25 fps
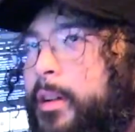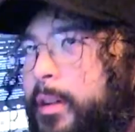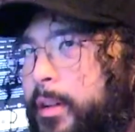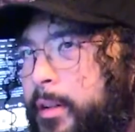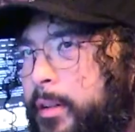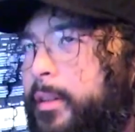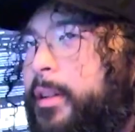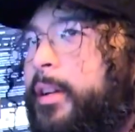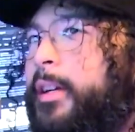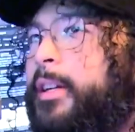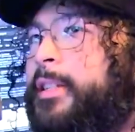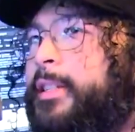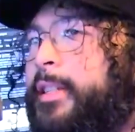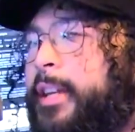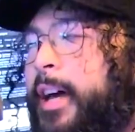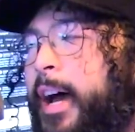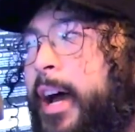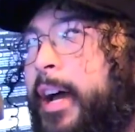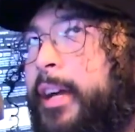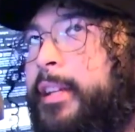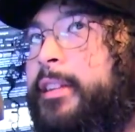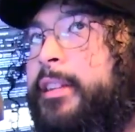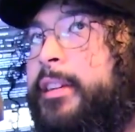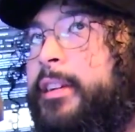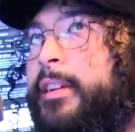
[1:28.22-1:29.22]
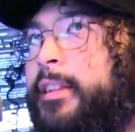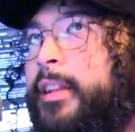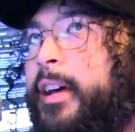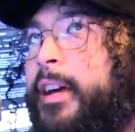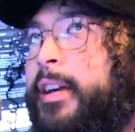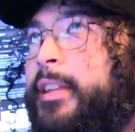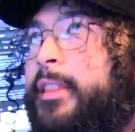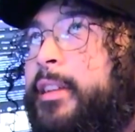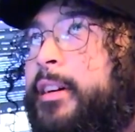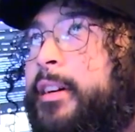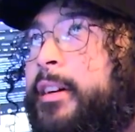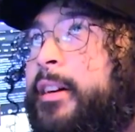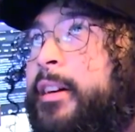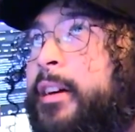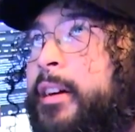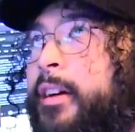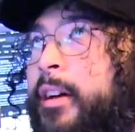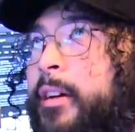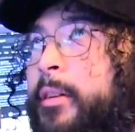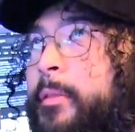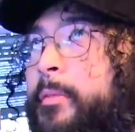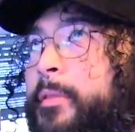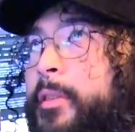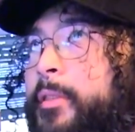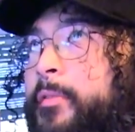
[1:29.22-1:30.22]
supplies, exactly, you like can get on a
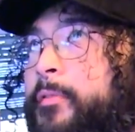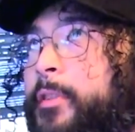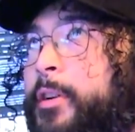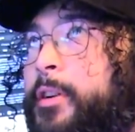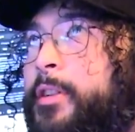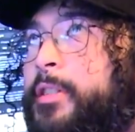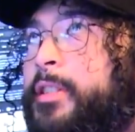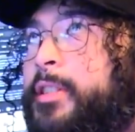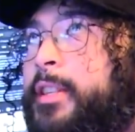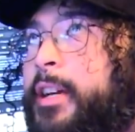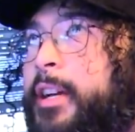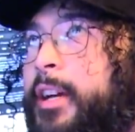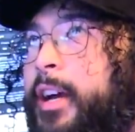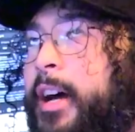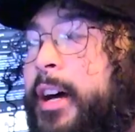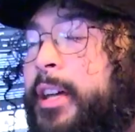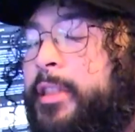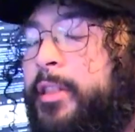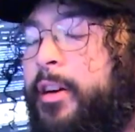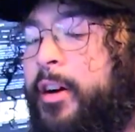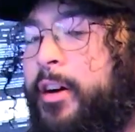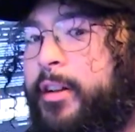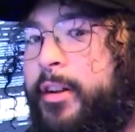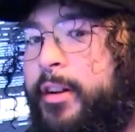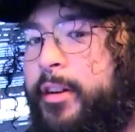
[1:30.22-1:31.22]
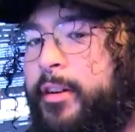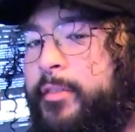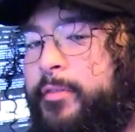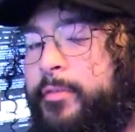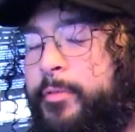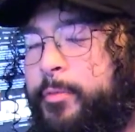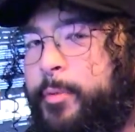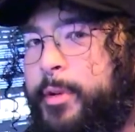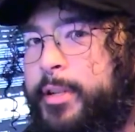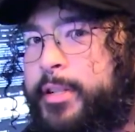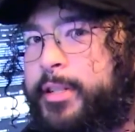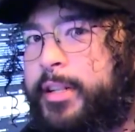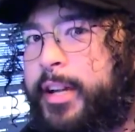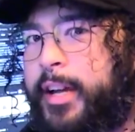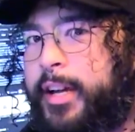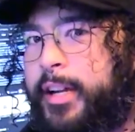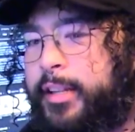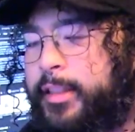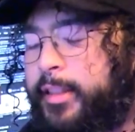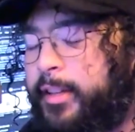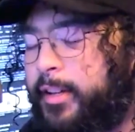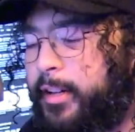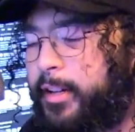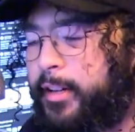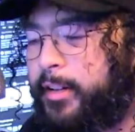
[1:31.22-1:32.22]
mailing list. The first thing I thought of was,
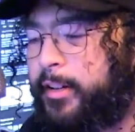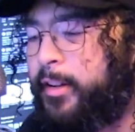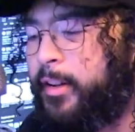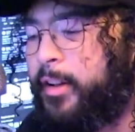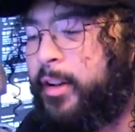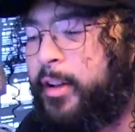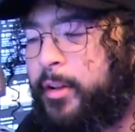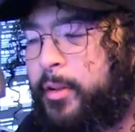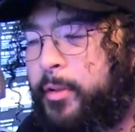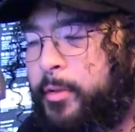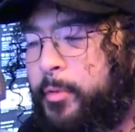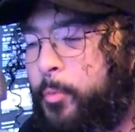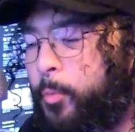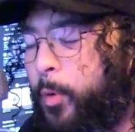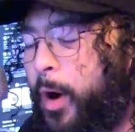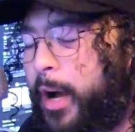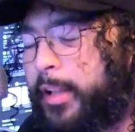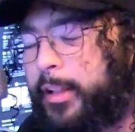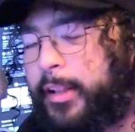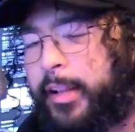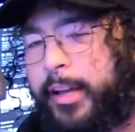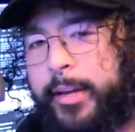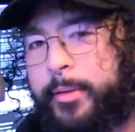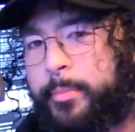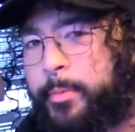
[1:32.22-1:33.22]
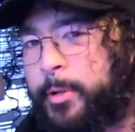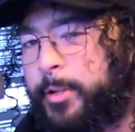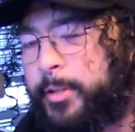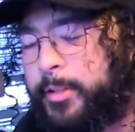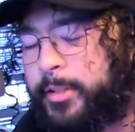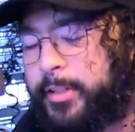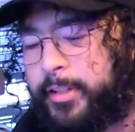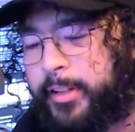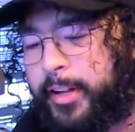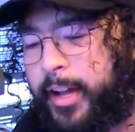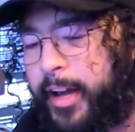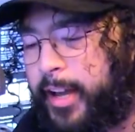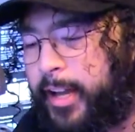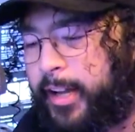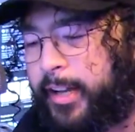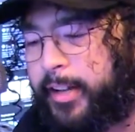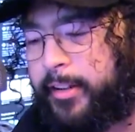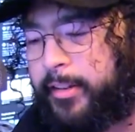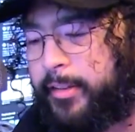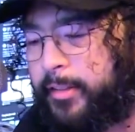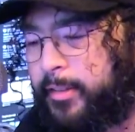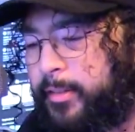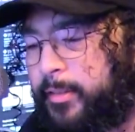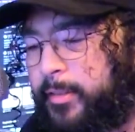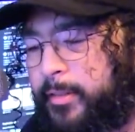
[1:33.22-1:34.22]
like, the white-labeled, like,
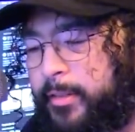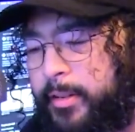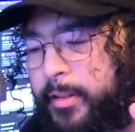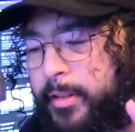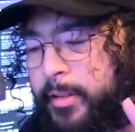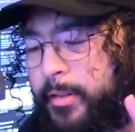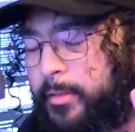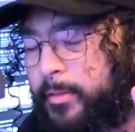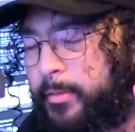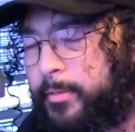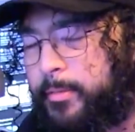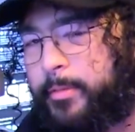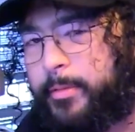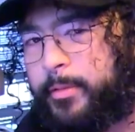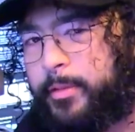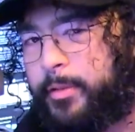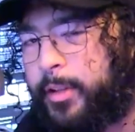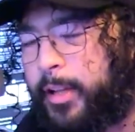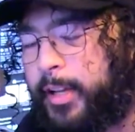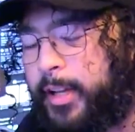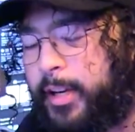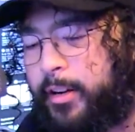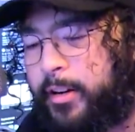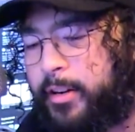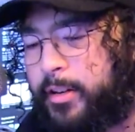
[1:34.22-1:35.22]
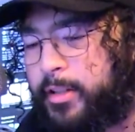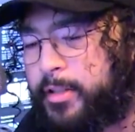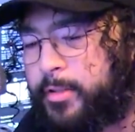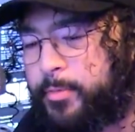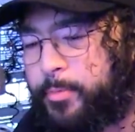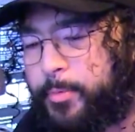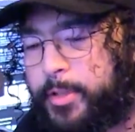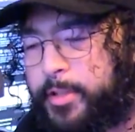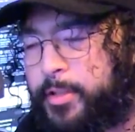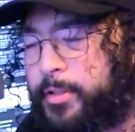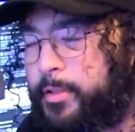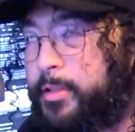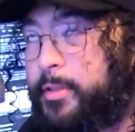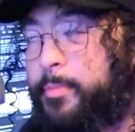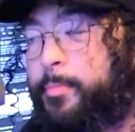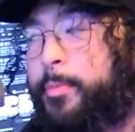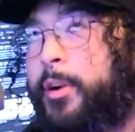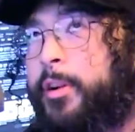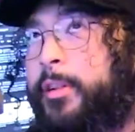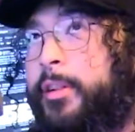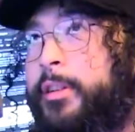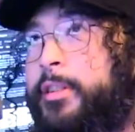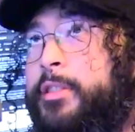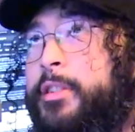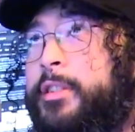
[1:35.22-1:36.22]
cleaners, which is
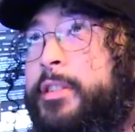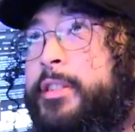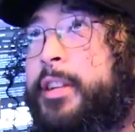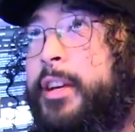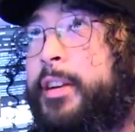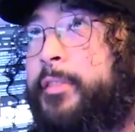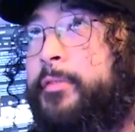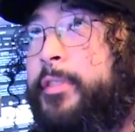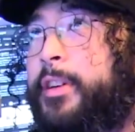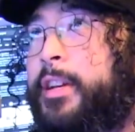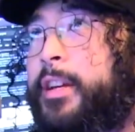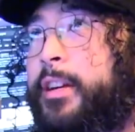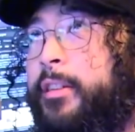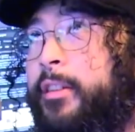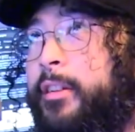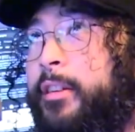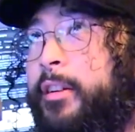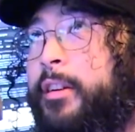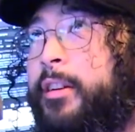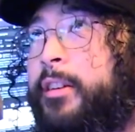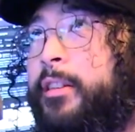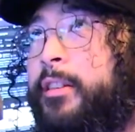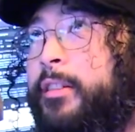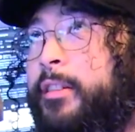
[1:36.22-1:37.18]
probably just, like, vinegar.